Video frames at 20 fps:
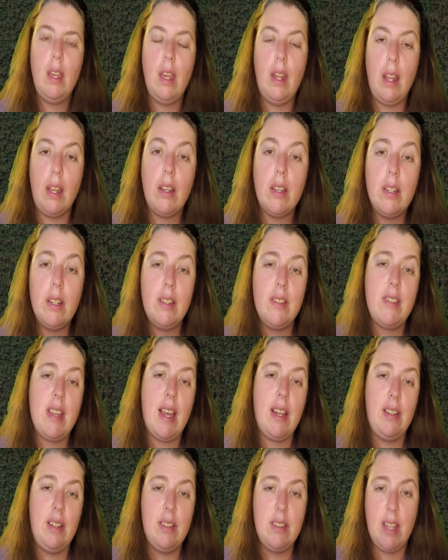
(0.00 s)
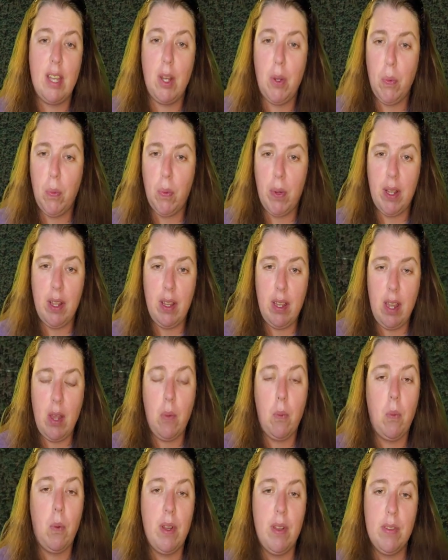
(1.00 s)
And I couldn't exactly tell what
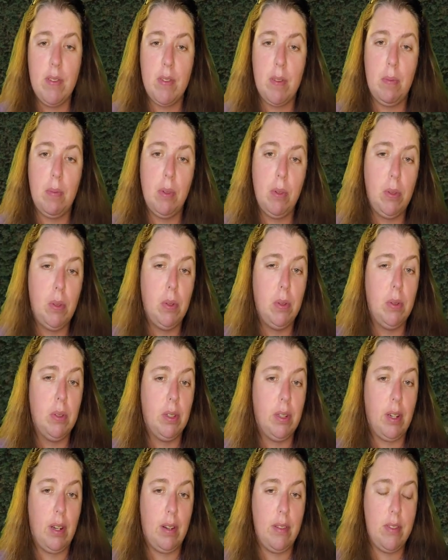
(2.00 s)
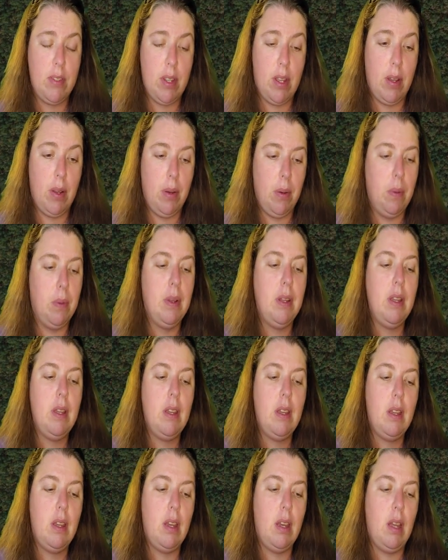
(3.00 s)
it was from Google Earth, so
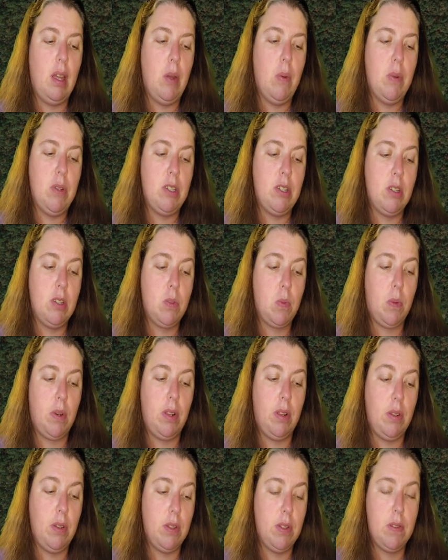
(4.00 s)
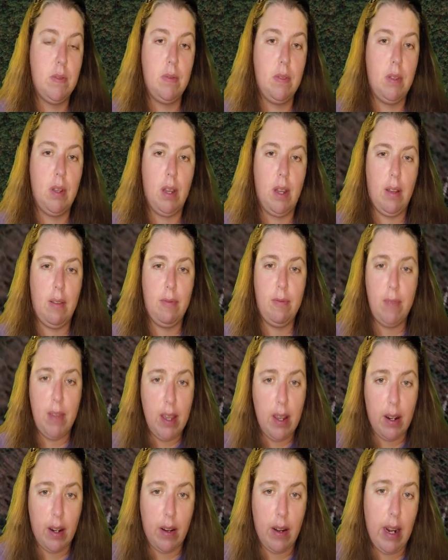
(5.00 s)
it was just one of those
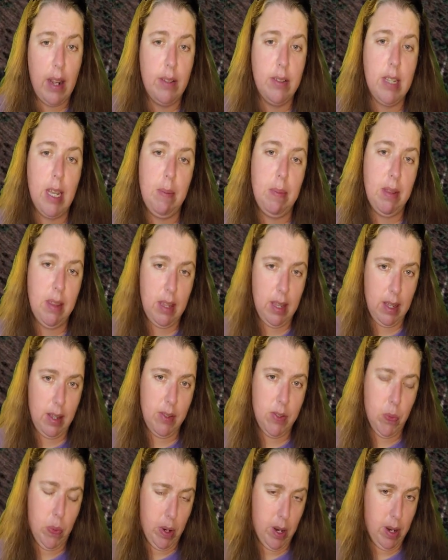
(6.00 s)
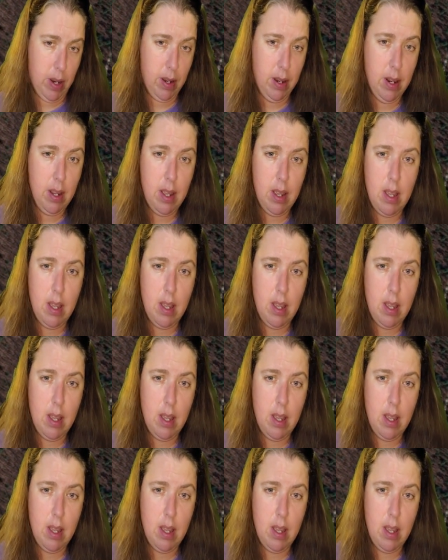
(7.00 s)
feet on the ground type of things where